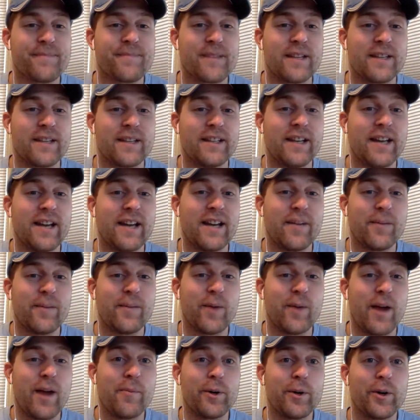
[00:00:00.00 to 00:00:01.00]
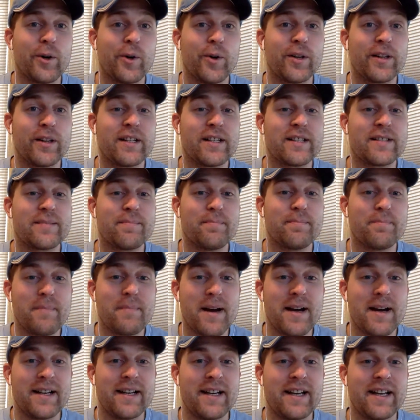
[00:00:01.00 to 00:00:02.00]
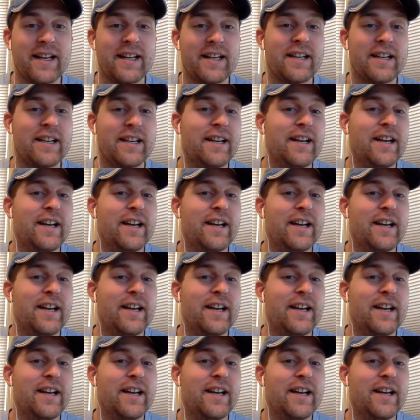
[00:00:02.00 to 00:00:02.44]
yeah, I'm recording this Monday,